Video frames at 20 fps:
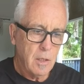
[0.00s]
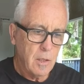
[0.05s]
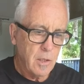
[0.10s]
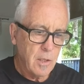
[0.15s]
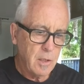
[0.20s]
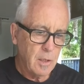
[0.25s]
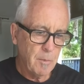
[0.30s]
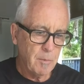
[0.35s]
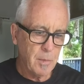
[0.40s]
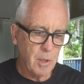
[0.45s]

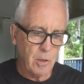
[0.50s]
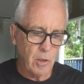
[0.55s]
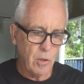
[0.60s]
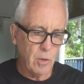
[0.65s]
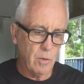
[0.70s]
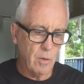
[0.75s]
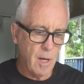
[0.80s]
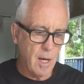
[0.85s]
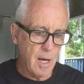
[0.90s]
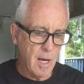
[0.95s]
slip the
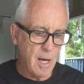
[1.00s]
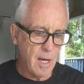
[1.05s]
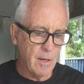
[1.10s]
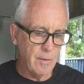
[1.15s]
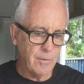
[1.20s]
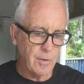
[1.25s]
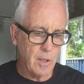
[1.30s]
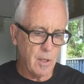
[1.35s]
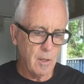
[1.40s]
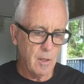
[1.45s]
two
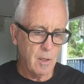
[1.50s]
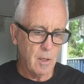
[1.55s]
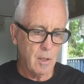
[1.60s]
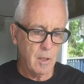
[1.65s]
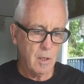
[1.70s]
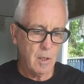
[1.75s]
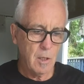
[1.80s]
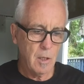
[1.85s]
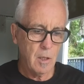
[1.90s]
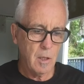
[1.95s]
halves.
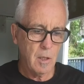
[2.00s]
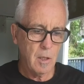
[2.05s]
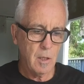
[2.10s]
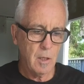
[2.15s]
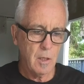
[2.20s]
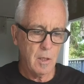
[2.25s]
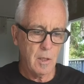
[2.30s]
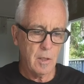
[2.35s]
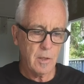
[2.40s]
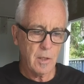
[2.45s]

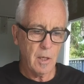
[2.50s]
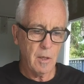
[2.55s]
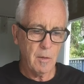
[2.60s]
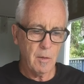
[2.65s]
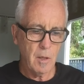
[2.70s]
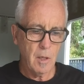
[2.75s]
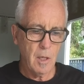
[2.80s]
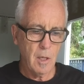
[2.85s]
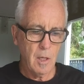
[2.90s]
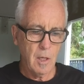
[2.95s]

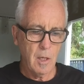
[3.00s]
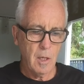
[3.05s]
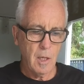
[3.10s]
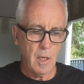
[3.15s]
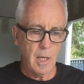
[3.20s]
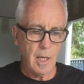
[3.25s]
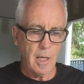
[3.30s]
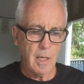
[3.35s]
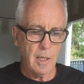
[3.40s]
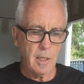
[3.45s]
So
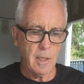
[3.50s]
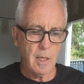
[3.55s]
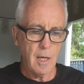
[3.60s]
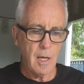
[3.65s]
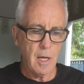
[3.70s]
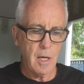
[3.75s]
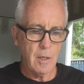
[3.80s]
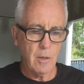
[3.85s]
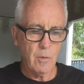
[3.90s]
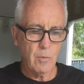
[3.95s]

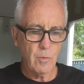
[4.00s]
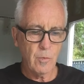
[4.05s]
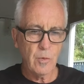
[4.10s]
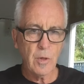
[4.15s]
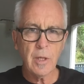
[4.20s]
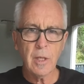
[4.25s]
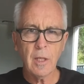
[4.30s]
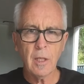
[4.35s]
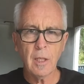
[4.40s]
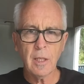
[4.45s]
again,
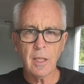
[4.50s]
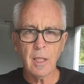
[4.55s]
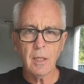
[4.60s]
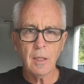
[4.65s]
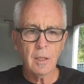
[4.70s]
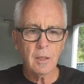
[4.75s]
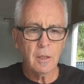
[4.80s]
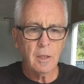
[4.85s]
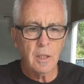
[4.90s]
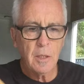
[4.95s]

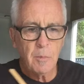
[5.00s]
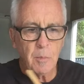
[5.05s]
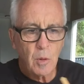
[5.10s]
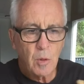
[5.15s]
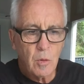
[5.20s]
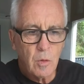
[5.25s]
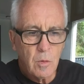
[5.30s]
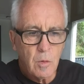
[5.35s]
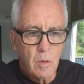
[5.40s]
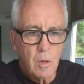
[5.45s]
really
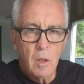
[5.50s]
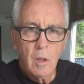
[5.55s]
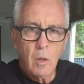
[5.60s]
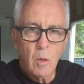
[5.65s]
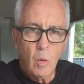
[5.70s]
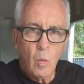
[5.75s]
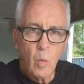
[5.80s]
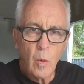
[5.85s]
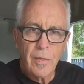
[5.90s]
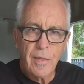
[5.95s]
liberal
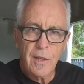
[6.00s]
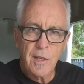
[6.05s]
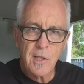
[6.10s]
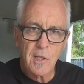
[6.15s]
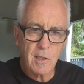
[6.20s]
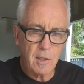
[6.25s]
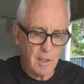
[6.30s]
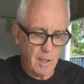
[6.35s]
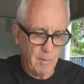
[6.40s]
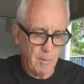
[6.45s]
with the
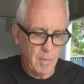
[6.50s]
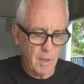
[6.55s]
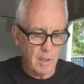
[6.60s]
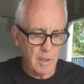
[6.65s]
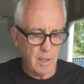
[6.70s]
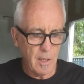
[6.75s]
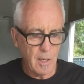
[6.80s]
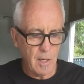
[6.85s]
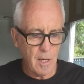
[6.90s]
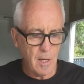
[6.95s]
slip,
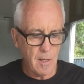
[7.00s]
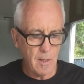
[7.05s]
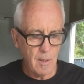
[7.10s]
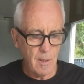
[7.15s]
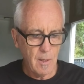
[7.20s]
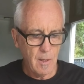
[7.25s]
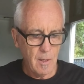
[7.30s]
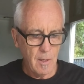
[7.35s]
okay?